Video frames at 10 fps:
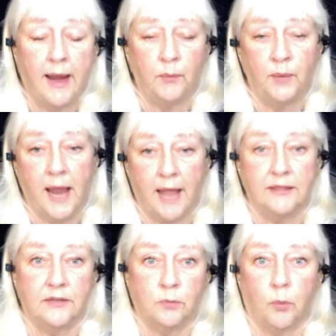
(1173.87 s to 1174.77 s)
And we
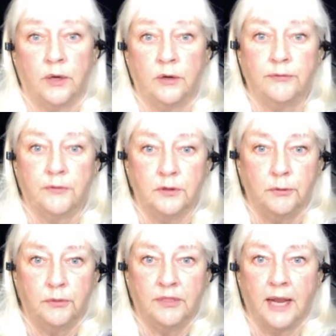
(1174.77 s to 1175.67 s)
had this wonderful
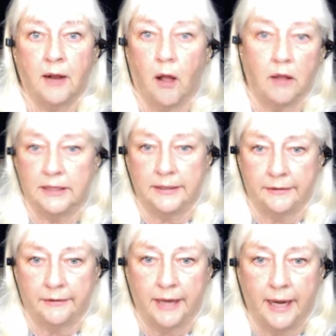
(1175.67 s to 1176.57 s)
new thing called the
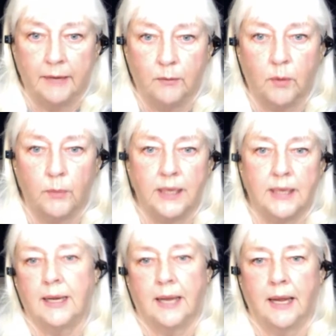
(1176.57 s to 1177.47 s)
internet where
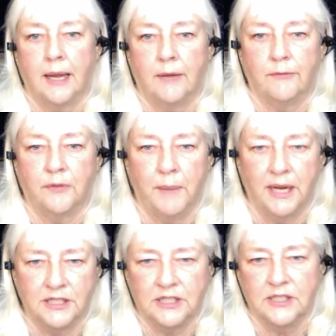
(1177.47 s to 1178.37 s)
we could get
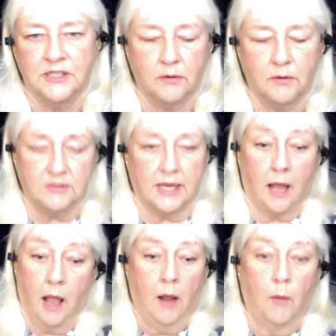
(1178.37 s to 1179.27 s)
information. So it's like,
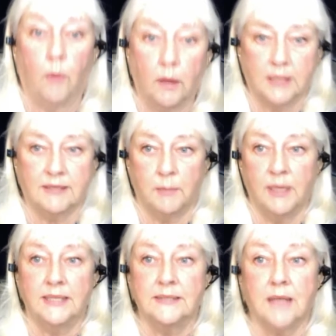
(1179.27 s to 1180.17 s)
well,
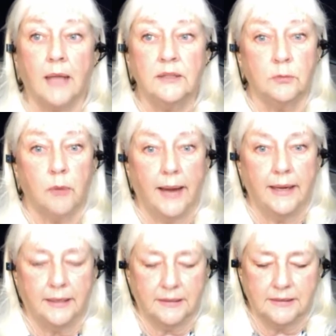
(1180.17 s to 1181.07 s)
somebody's got to
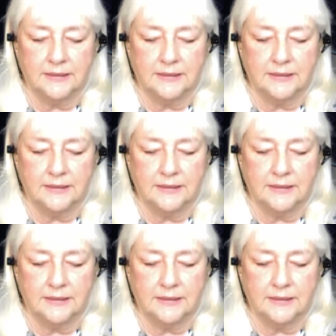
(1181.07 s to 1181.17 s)
write it.